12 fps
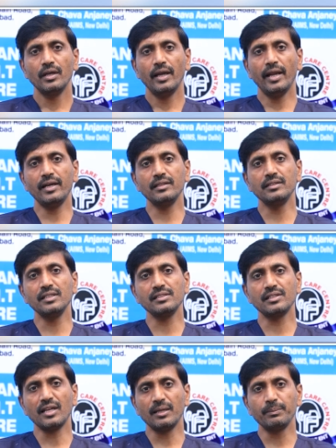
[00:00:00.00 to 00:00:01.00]
And
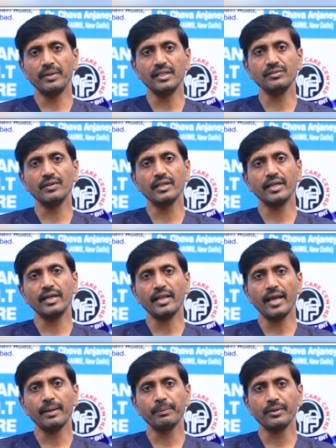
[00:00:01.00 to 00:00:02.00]
these turbinates will get
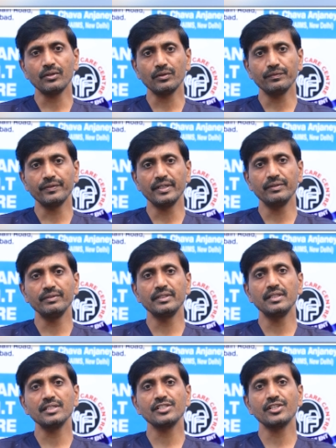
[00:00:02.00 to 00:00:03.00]
hypertrophied
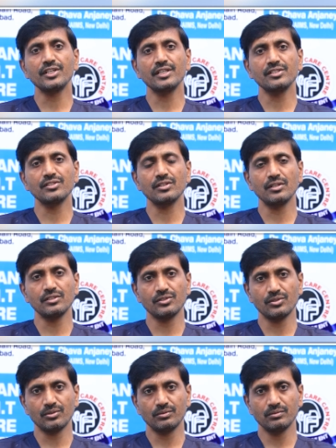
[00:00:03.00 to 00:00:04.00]
with the stress
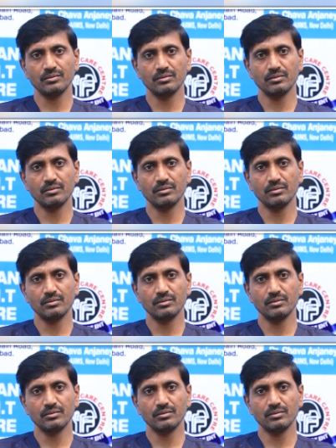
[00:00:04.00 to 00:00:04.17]
also.